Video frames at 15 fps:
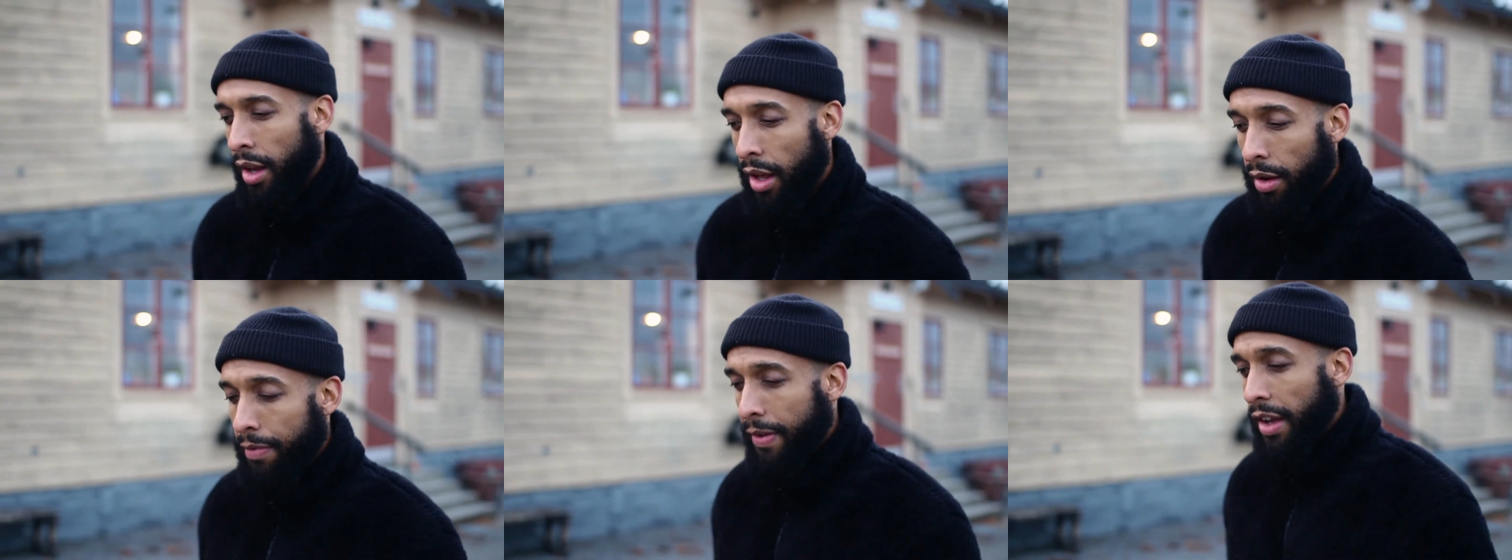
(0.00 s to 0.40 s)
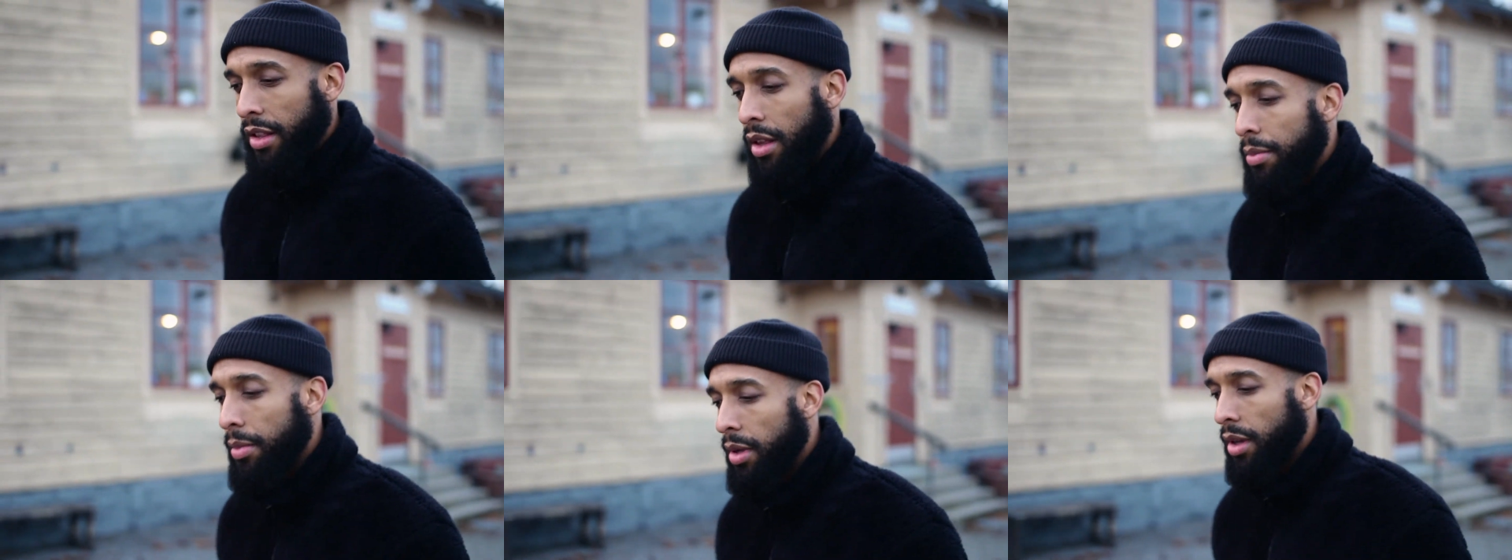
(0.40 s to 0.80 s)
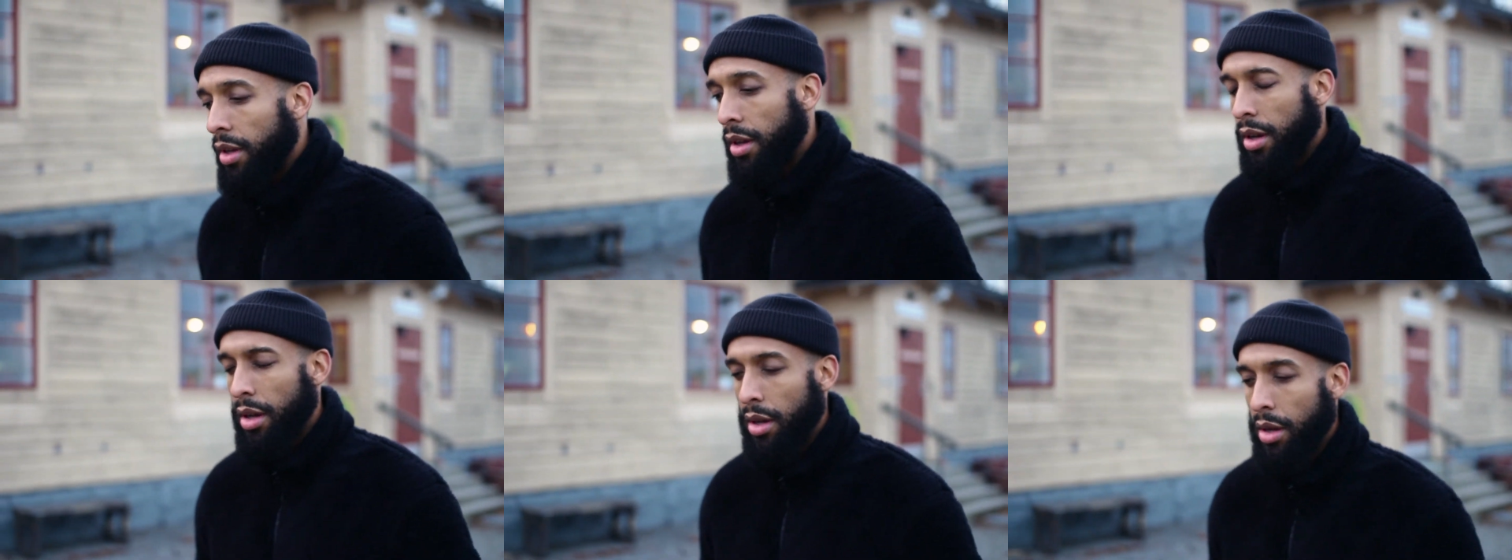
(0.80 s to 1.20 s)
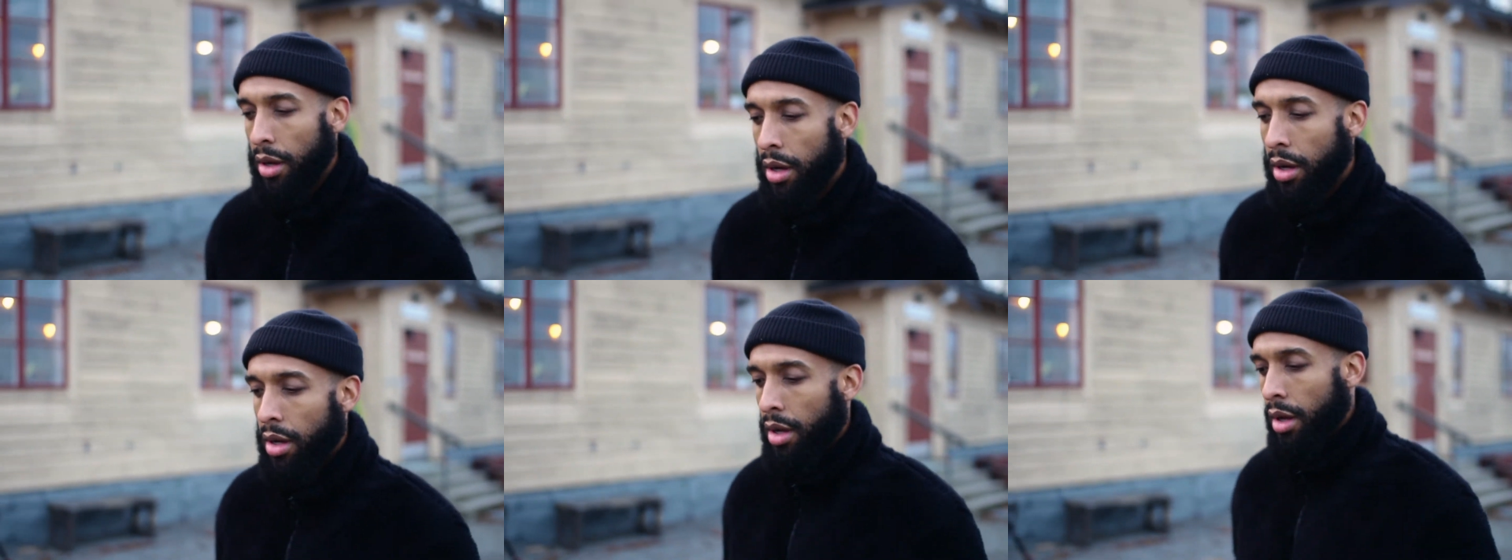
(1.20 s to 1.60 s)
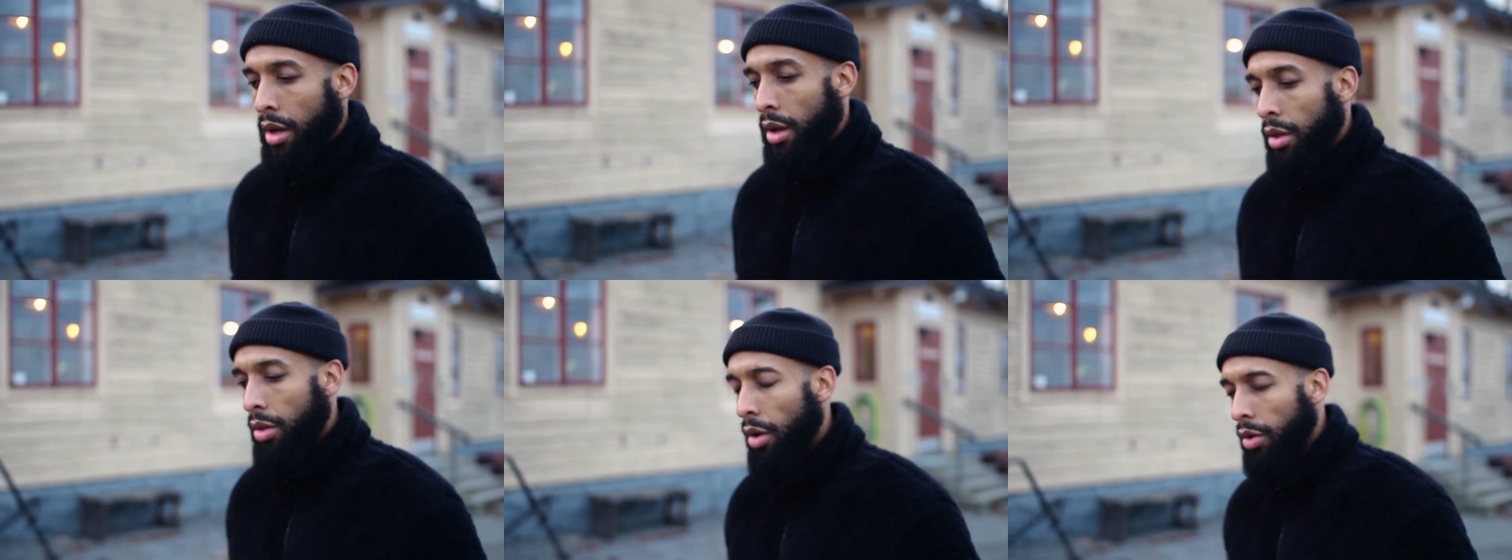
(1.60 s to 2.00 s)
and it affected me,
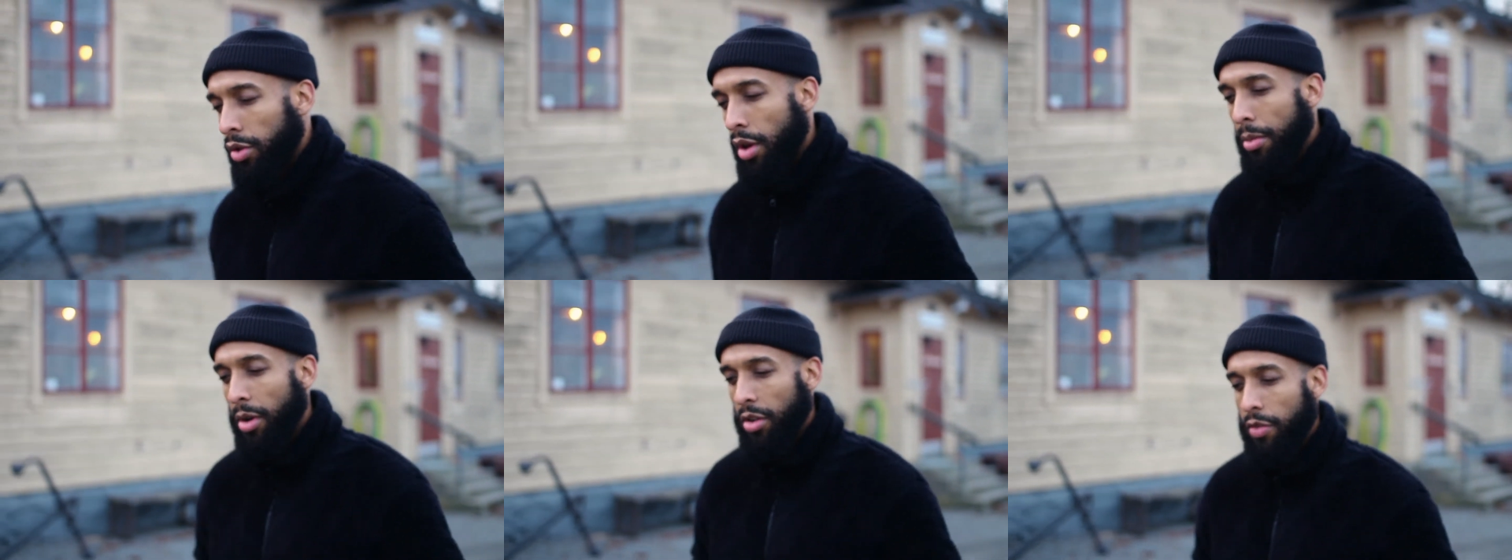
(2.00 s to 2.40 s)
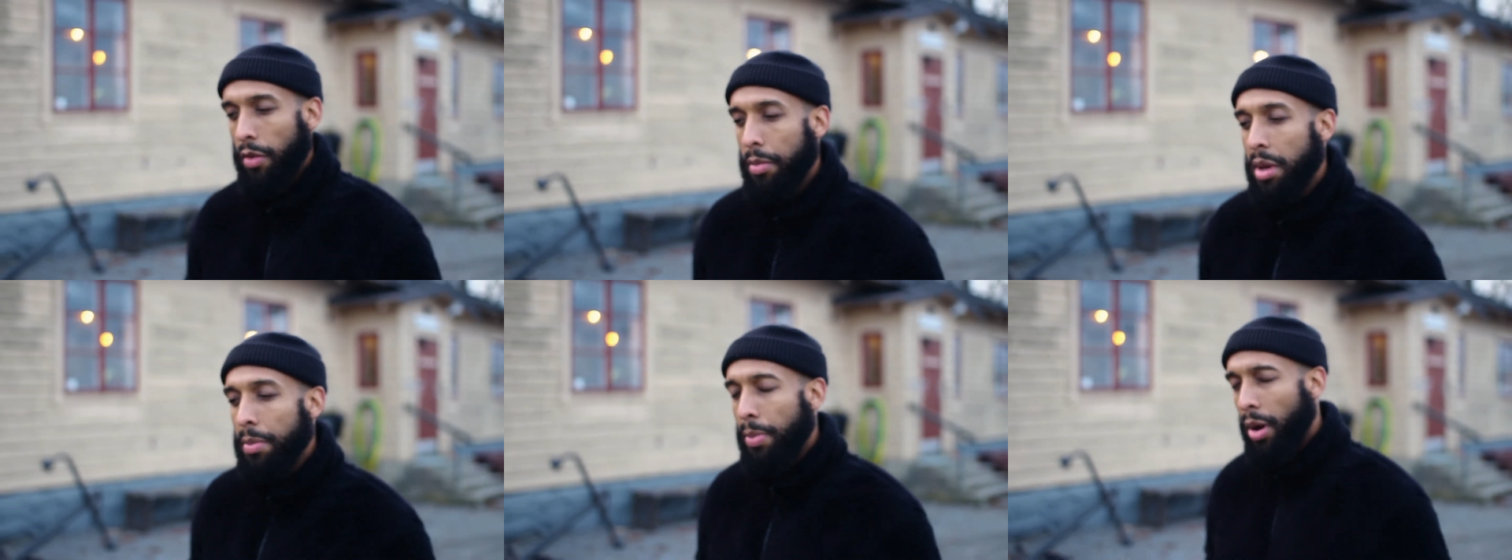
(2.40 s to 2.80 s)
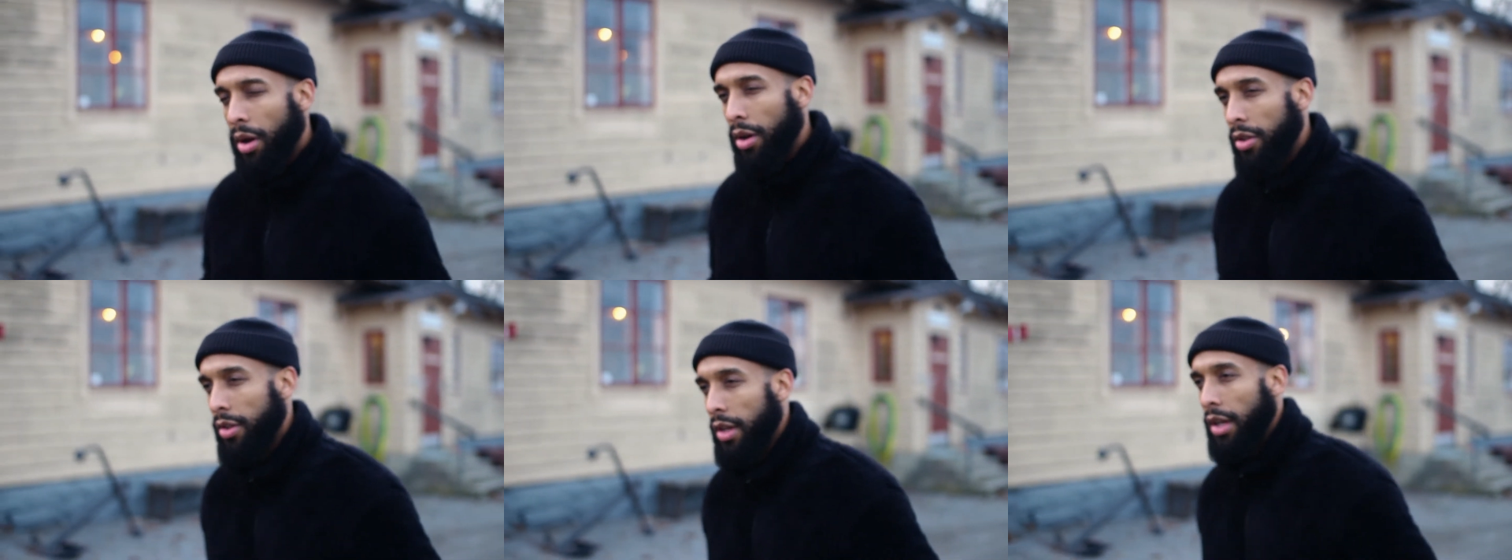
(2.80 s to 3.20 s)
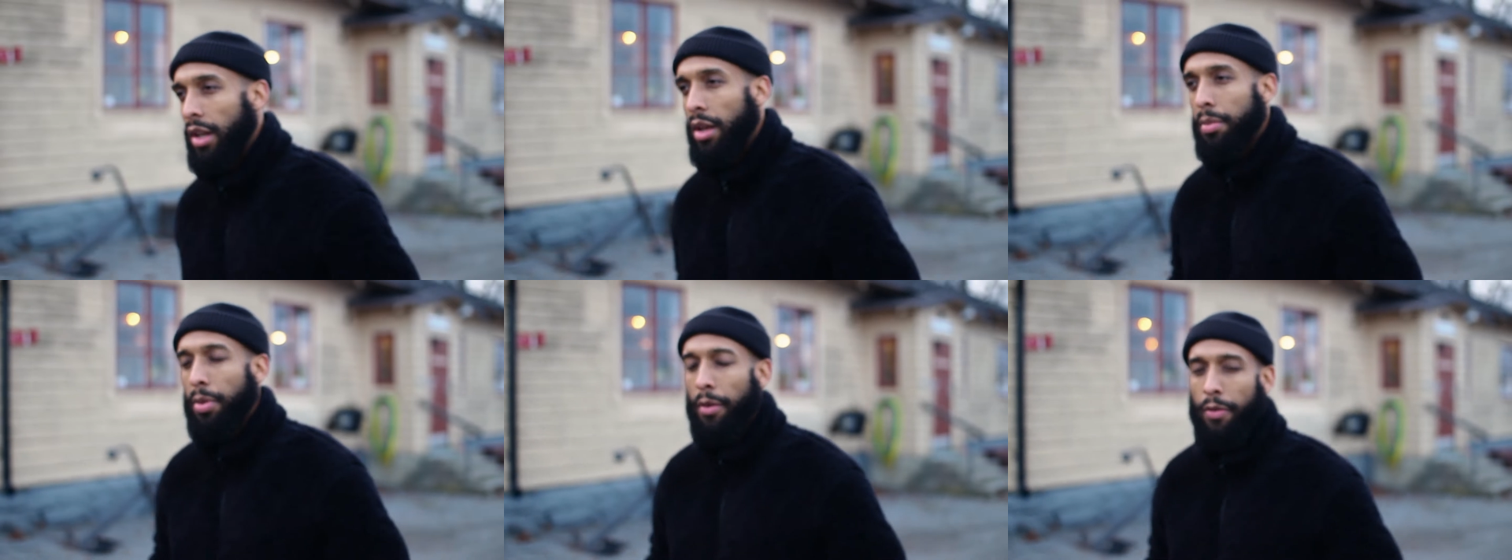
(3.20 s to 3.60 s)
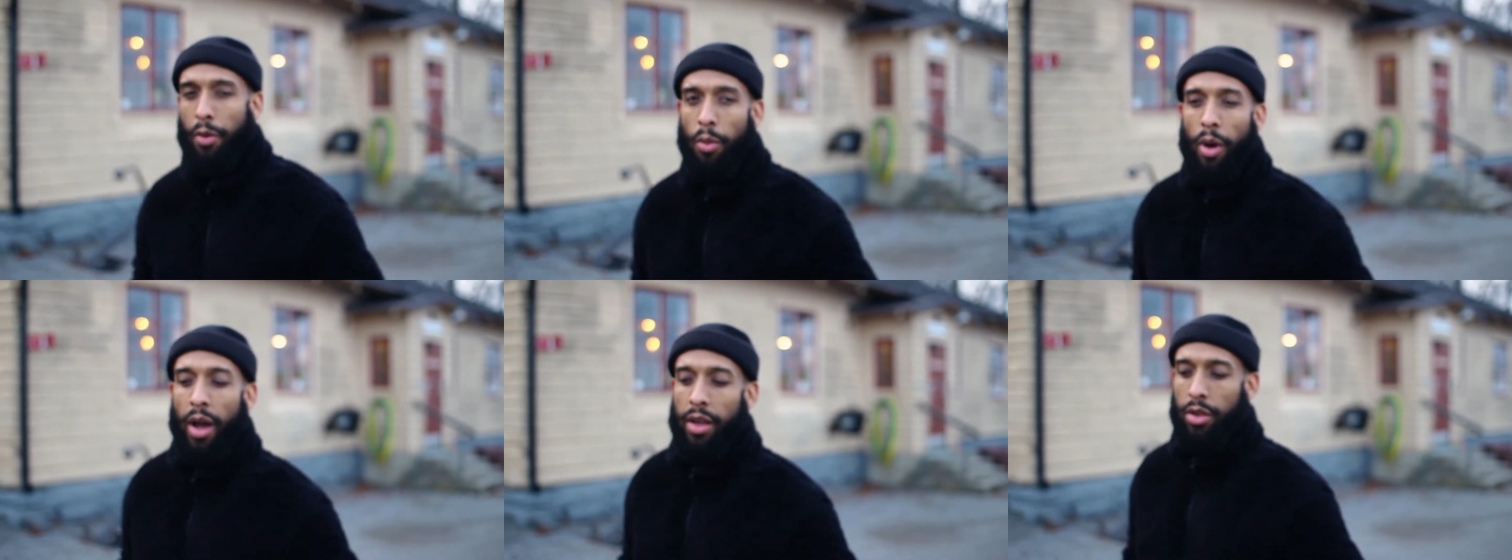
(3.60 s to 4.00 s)
not so much for me personally, but
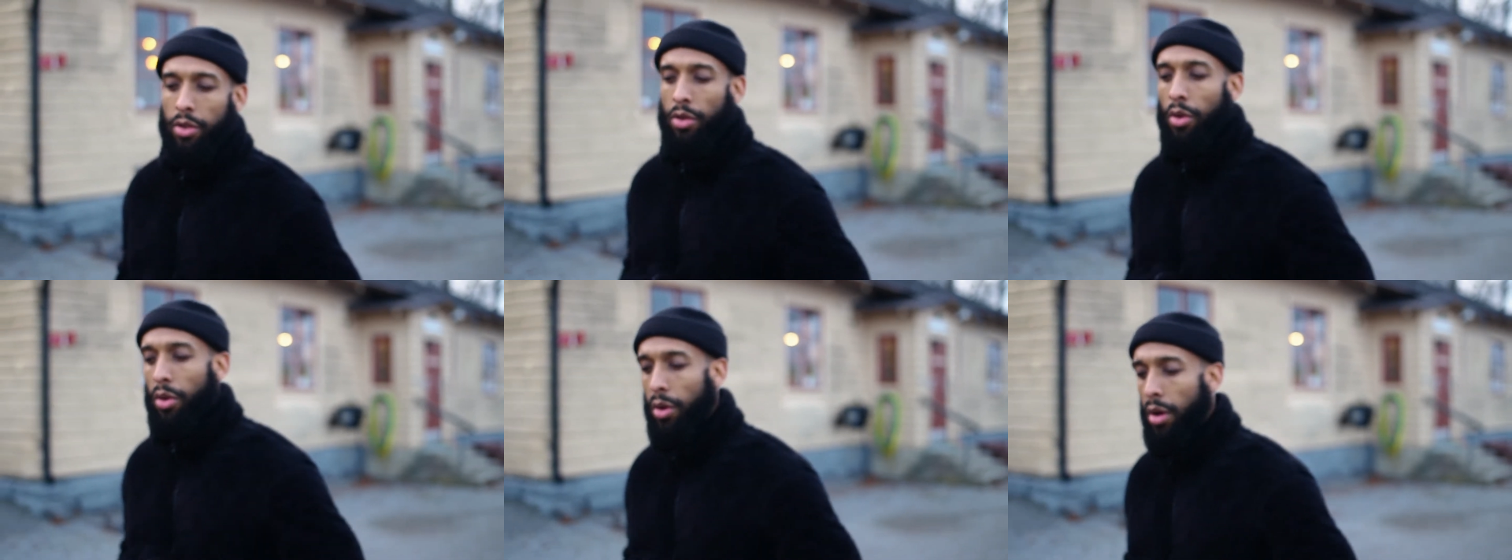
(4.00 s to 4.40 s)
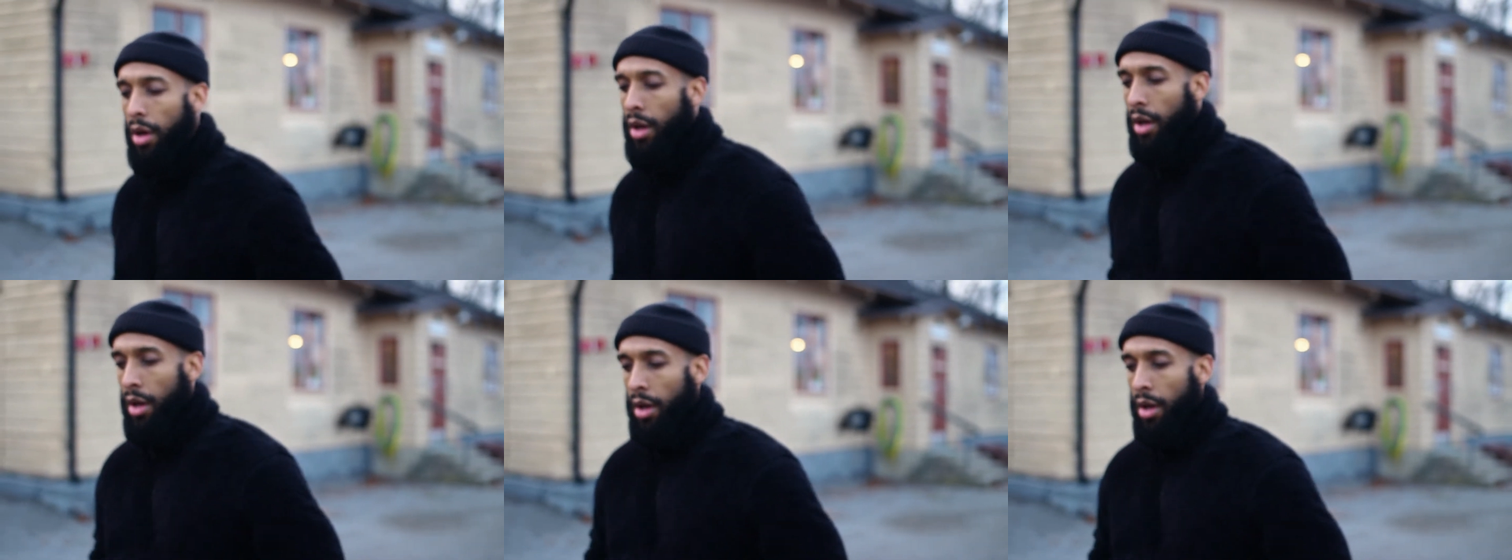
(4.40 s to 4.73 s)
for what I saw